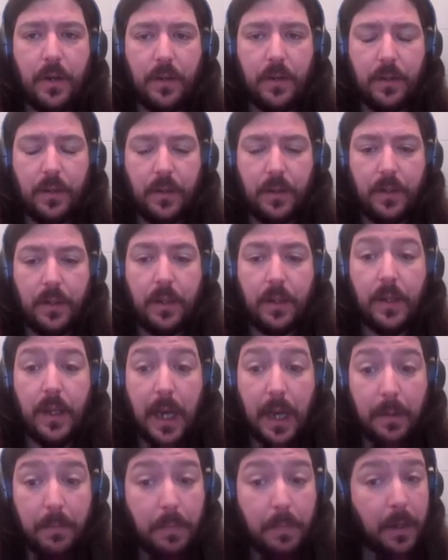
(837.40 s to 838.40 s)
and
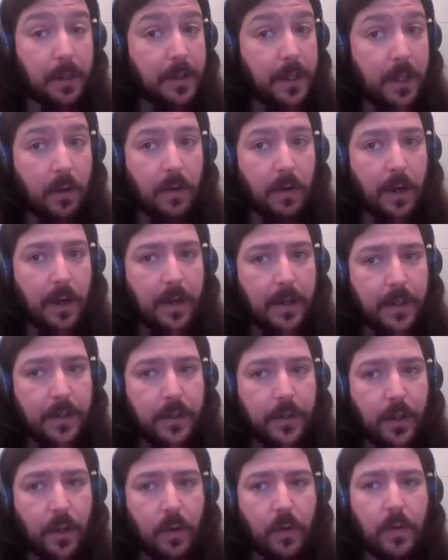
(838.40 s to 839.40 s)
particularly so
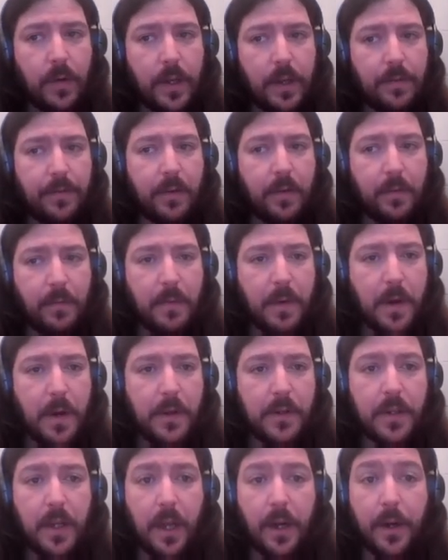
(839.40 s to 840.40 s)
if conveners are not
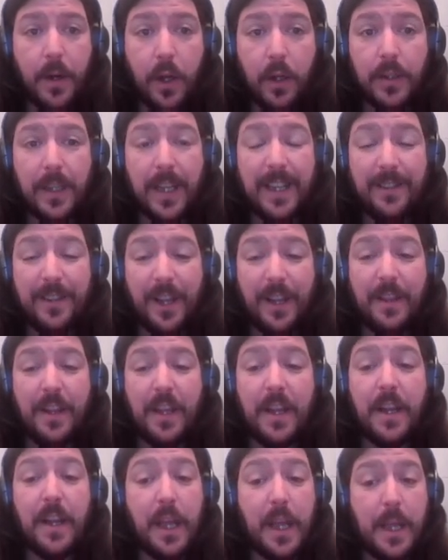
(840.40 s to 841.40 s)
attending in
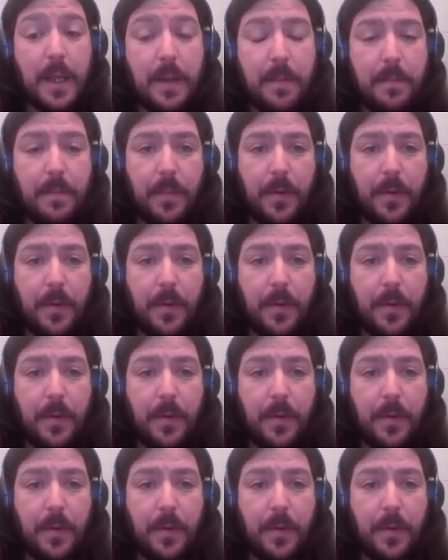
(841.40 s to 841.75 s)
person.